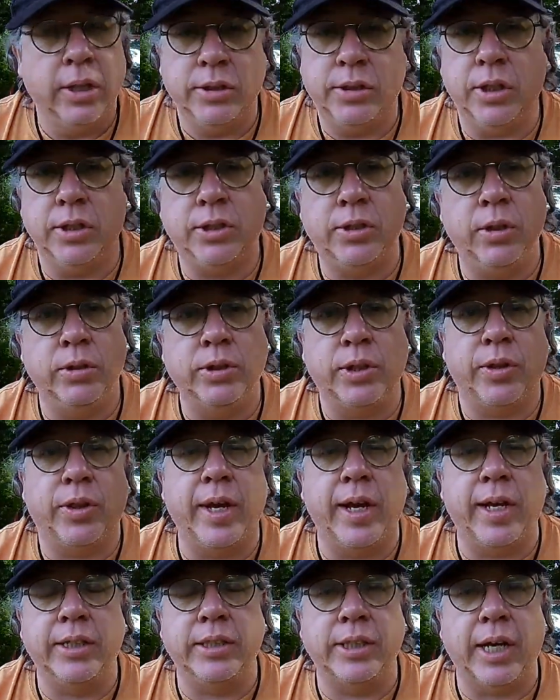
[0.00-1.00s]
Just using
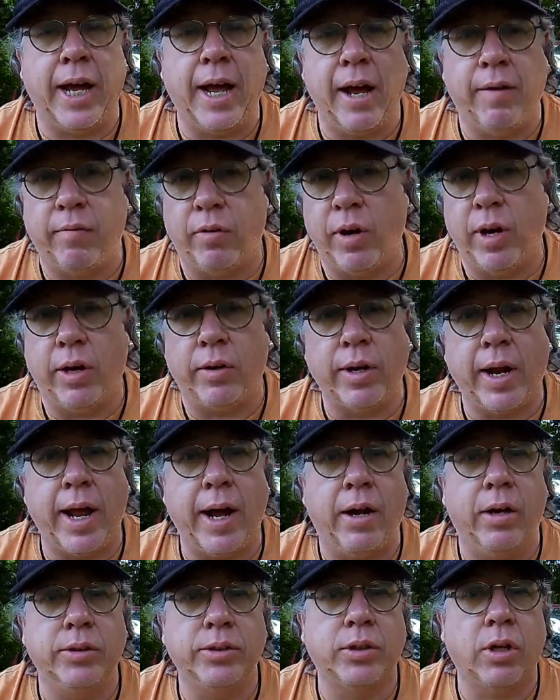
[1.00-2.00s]
things I have around the
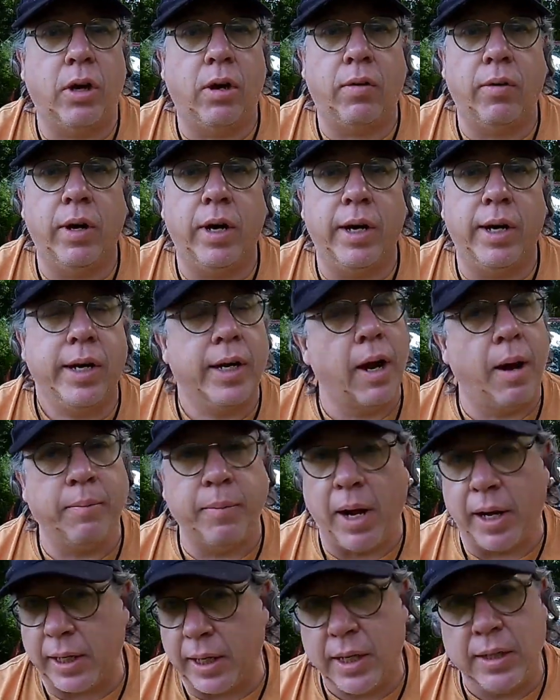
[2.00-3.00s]
house already. I'm
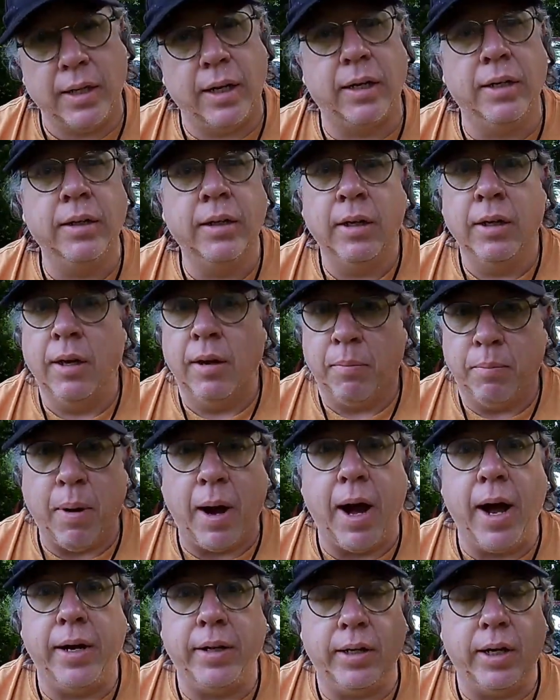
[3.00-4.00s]
not gonna
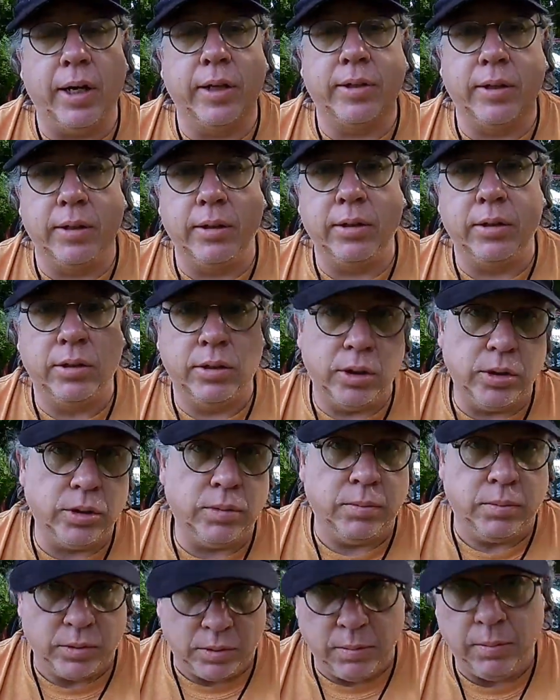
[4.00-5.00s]
buy nothing to
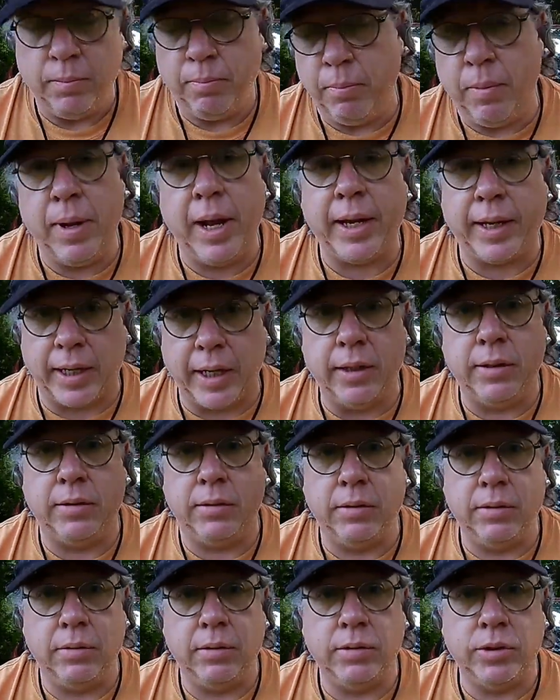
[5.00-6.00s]
make it
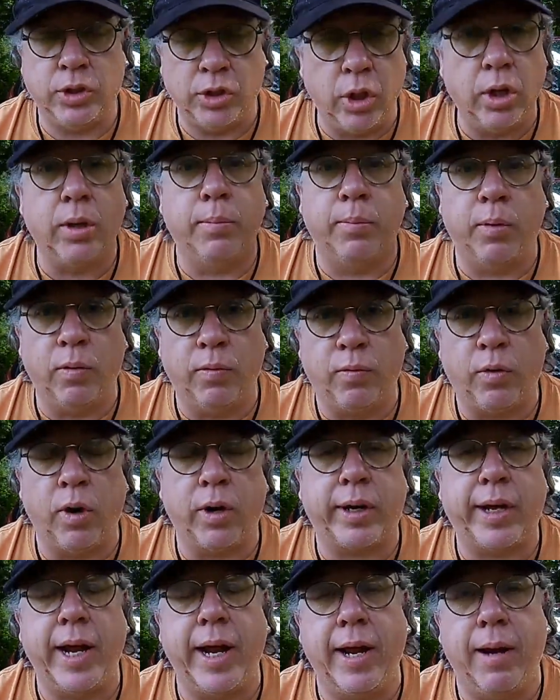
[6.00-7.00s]
suitable for
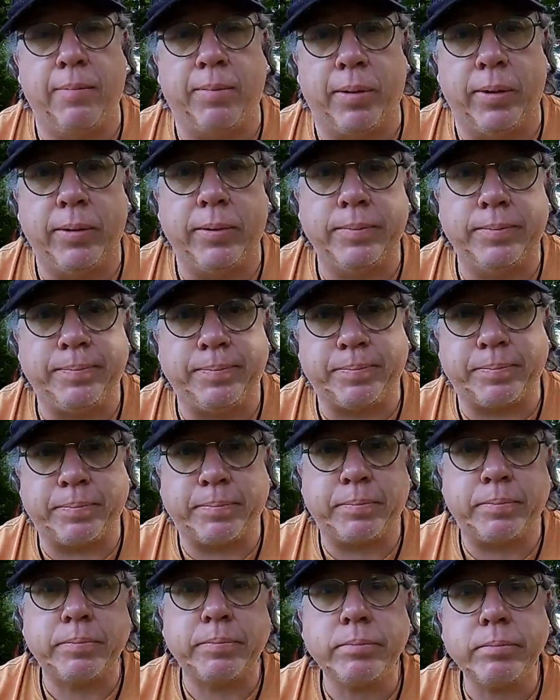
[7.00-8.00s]
a camper.
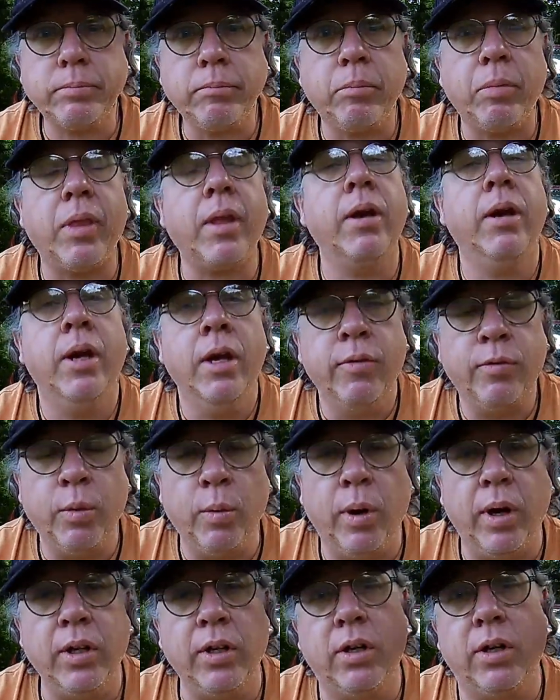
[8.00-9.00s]
If you
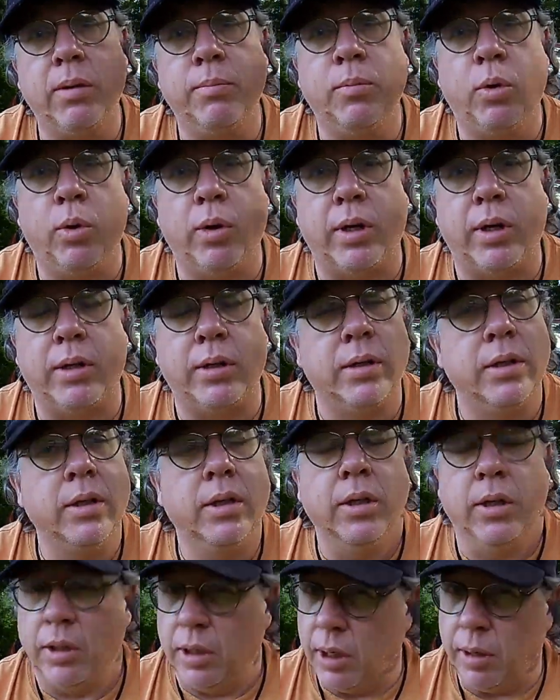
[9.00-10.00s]
want to learn more,
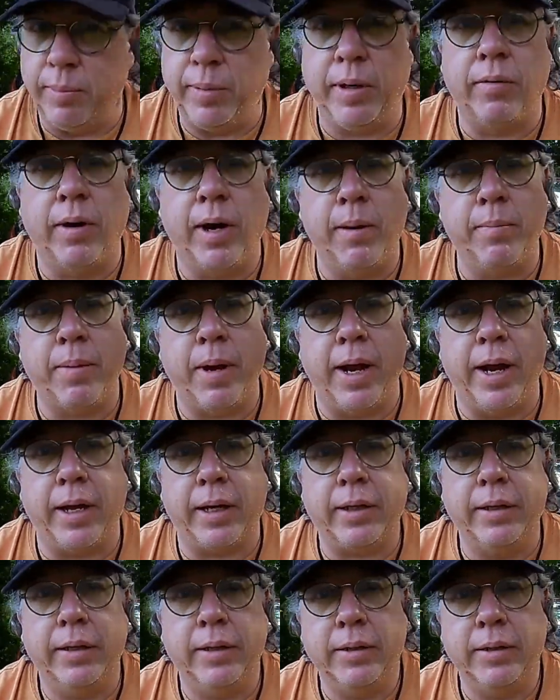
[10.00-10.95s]
I'll be right back.